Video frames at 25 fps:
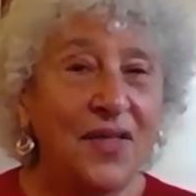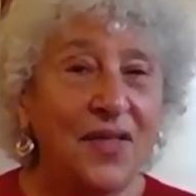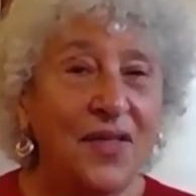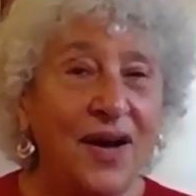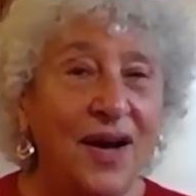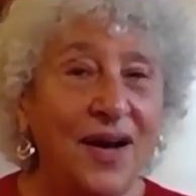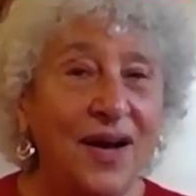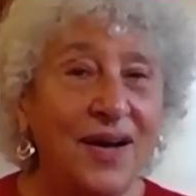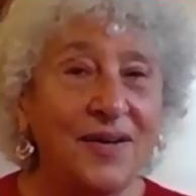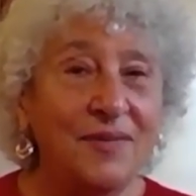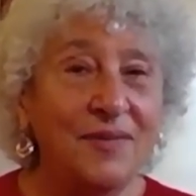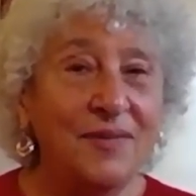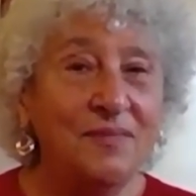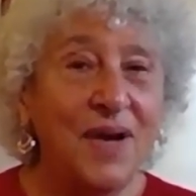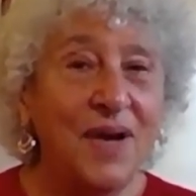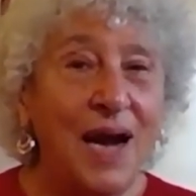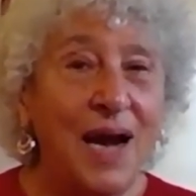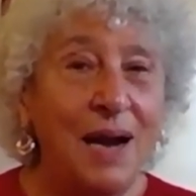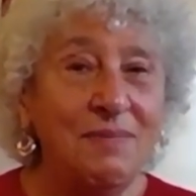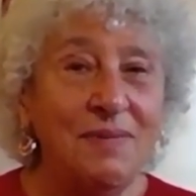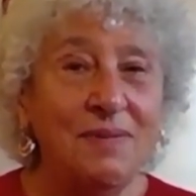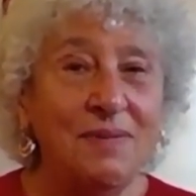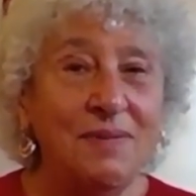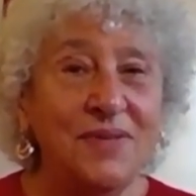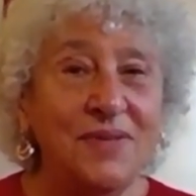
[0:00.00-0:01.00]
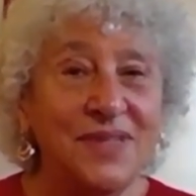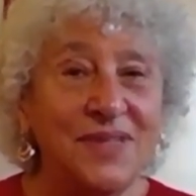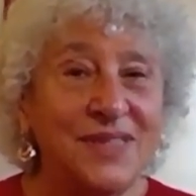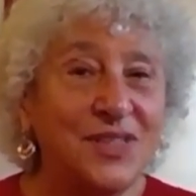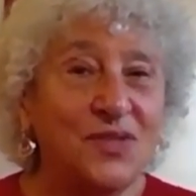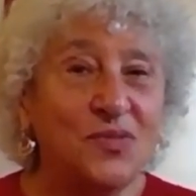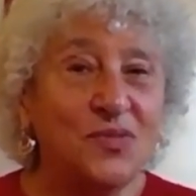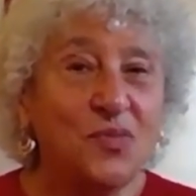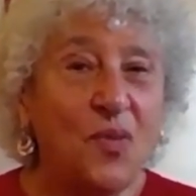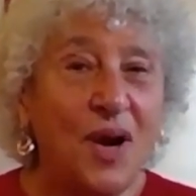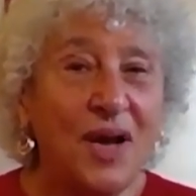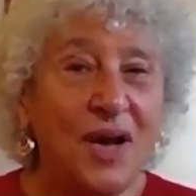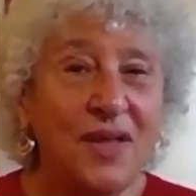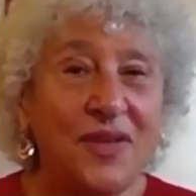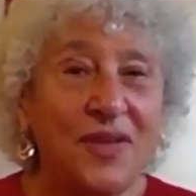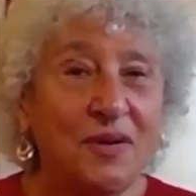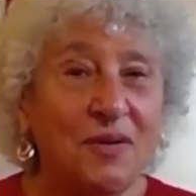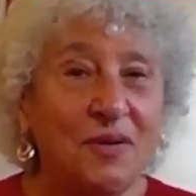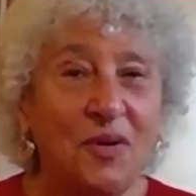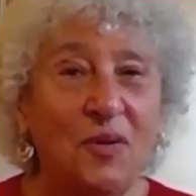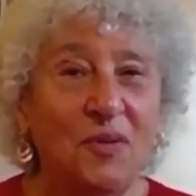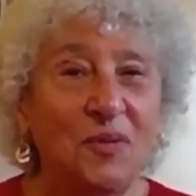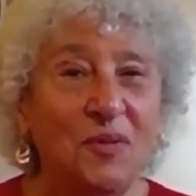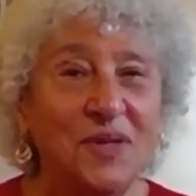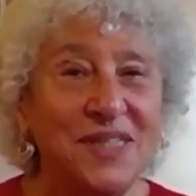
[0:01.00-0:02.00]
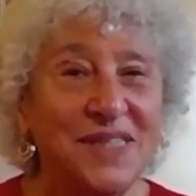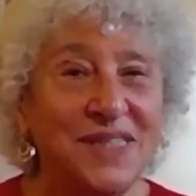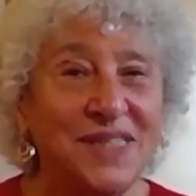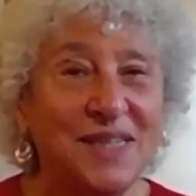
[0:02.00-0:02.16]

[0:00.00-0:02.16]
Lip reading: they're always